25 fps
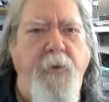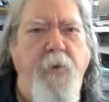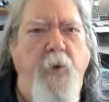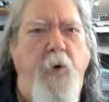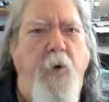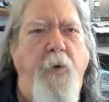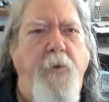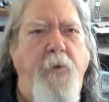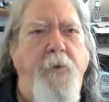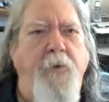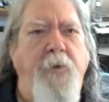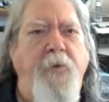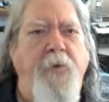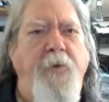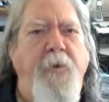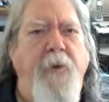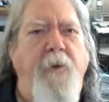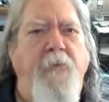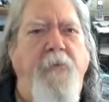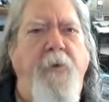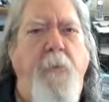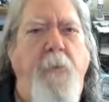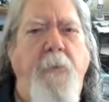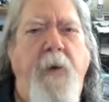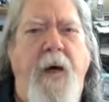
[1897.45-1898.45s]
called
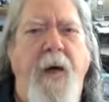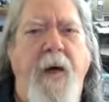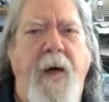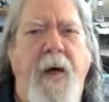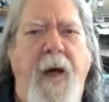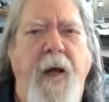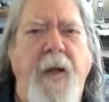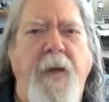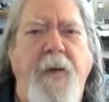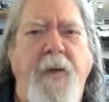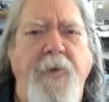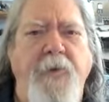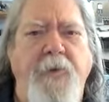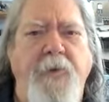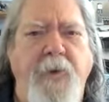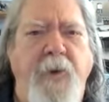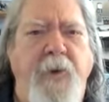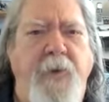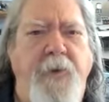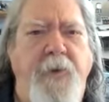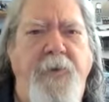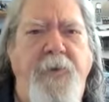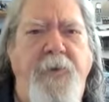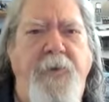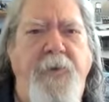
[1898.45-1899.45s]
yourself a
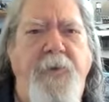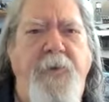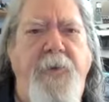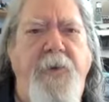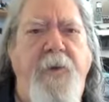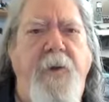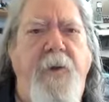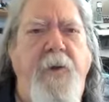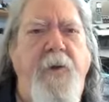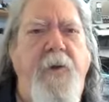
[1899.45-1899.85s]
biologist,